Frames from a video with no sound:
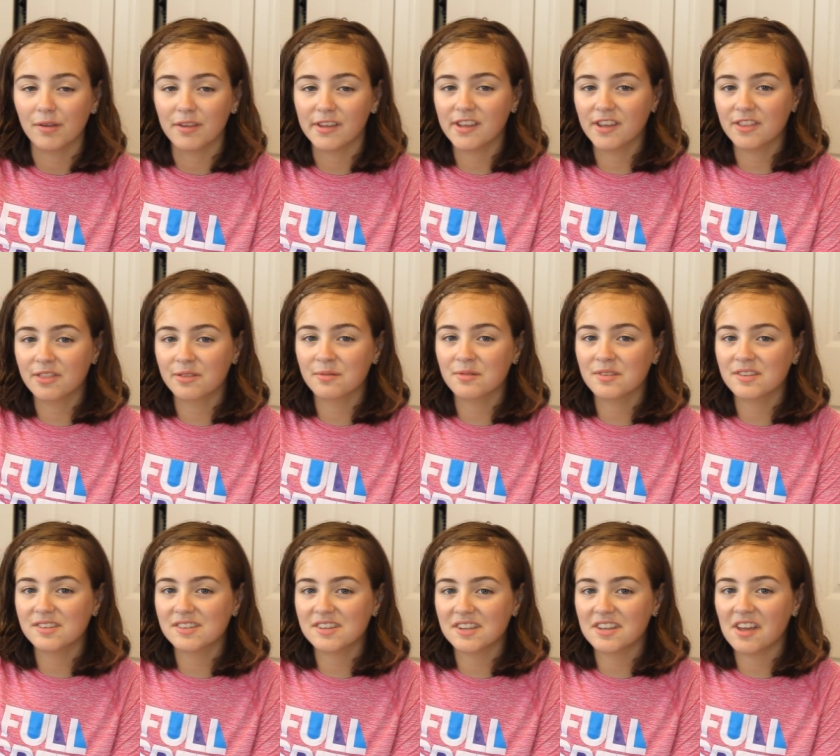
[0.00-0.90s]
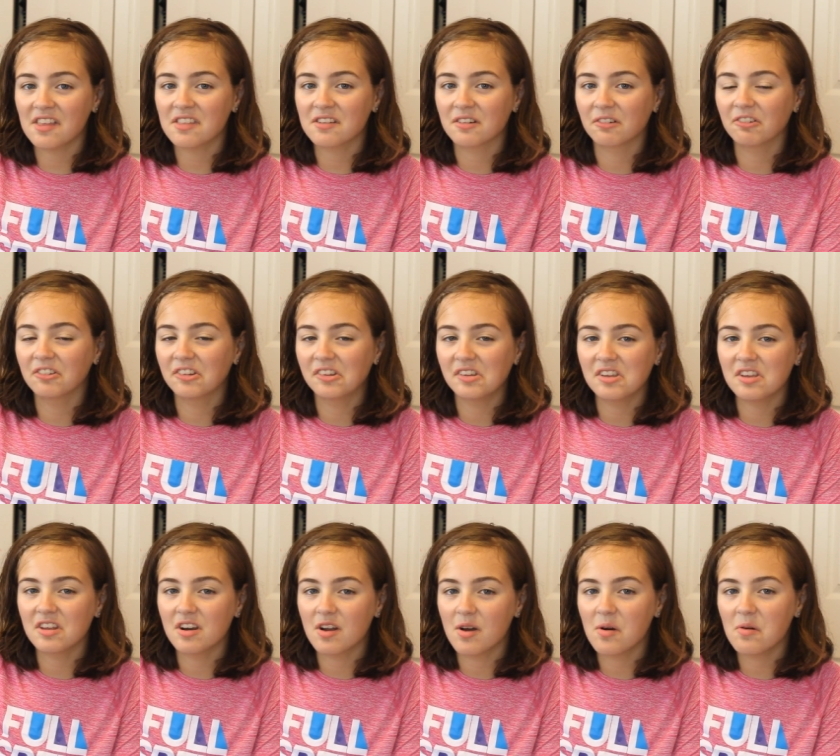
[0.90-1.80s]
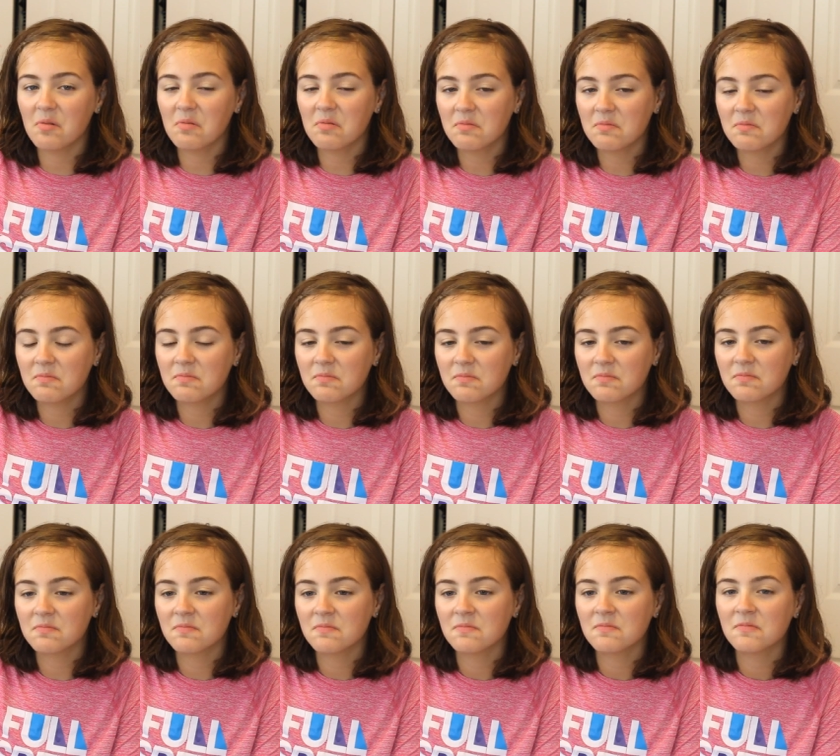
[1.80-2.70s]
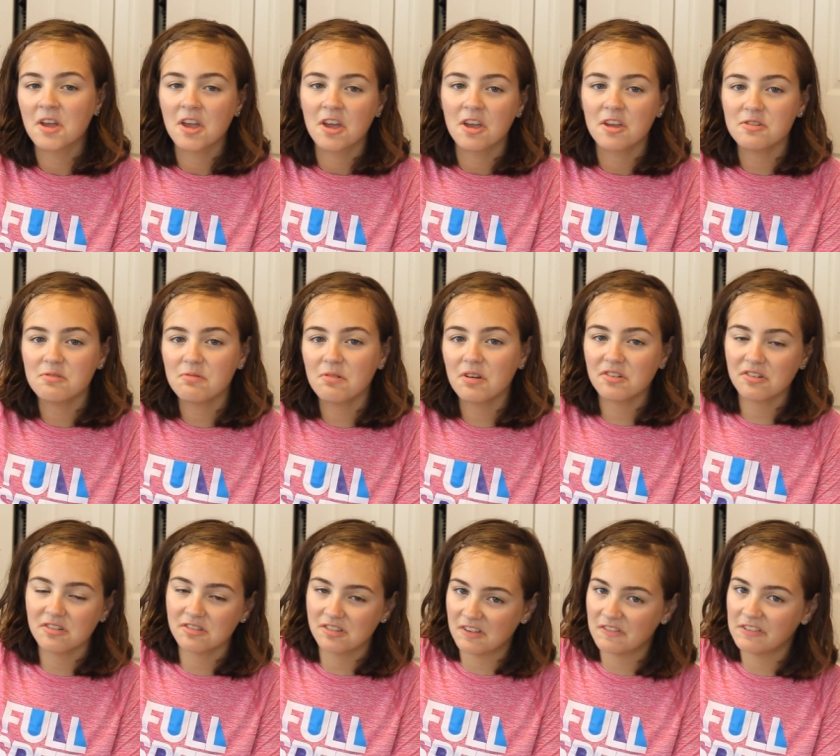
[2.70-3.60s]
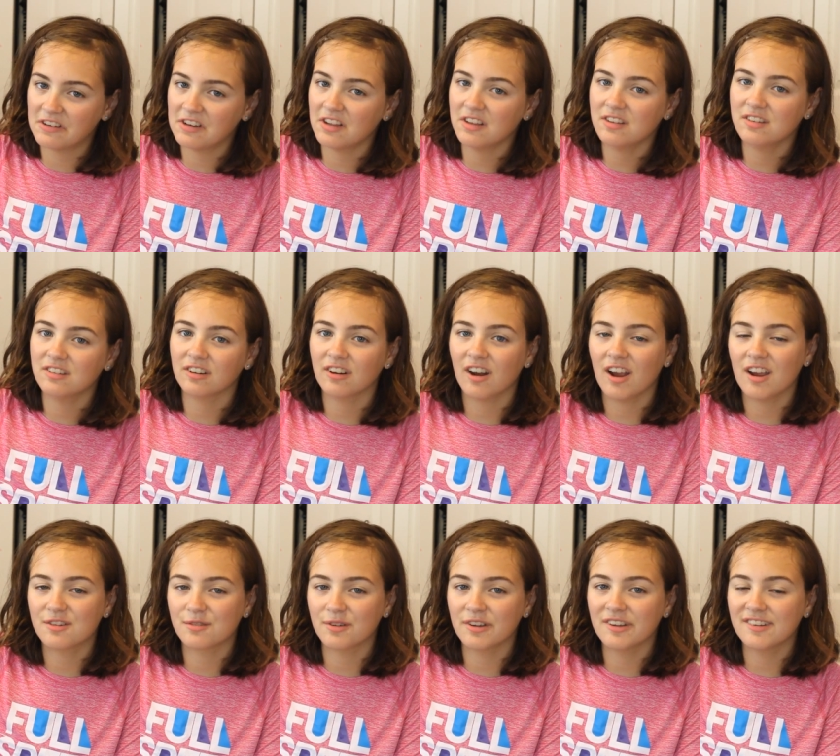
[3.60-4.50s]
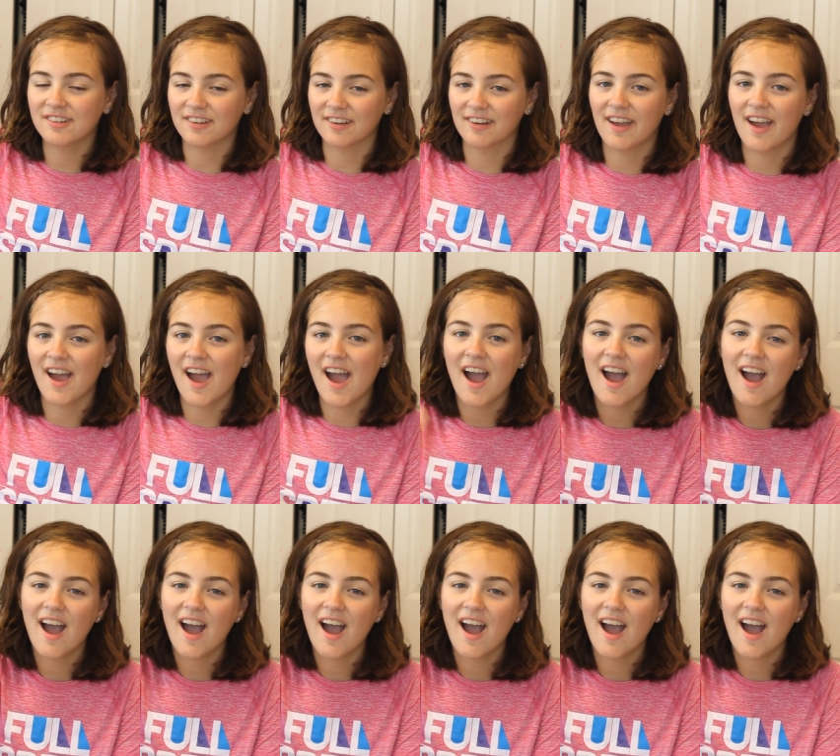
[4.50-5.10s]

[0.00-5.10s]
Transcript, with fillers: We could get through this together, Only, you know? 270 days till graduation.